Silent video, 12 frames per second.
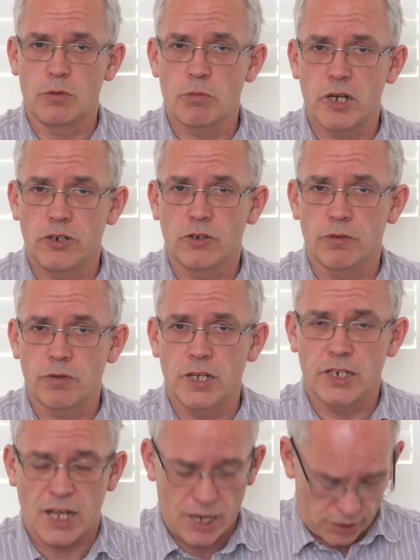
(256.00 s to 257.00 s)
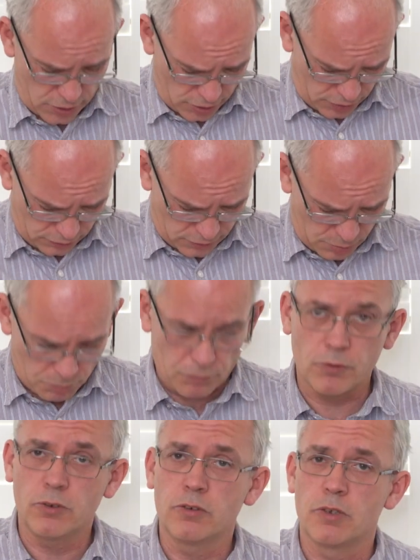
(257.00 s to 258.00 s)
might not have heard anything I said
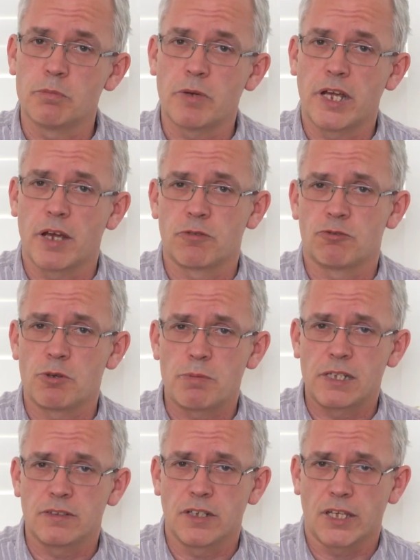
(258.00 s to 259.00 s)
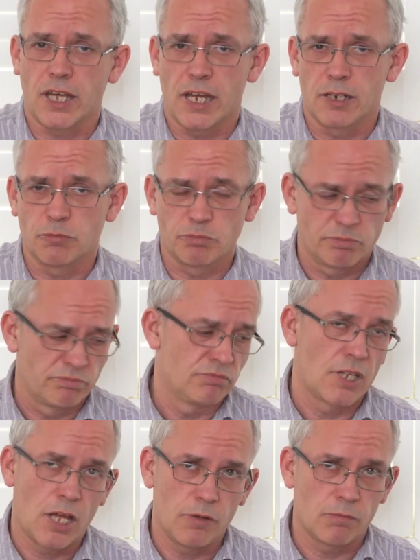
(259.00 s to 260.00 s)
before. I might have to repeat it again.
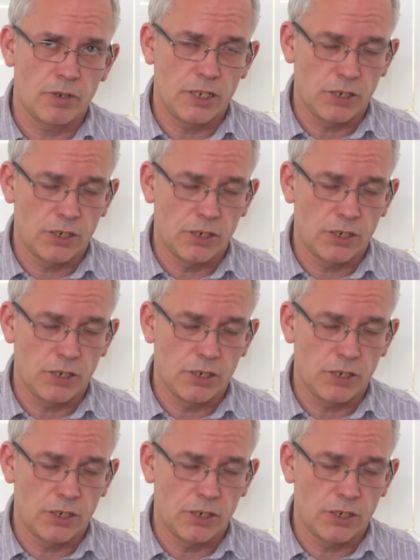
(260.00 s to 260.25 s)
Hopefully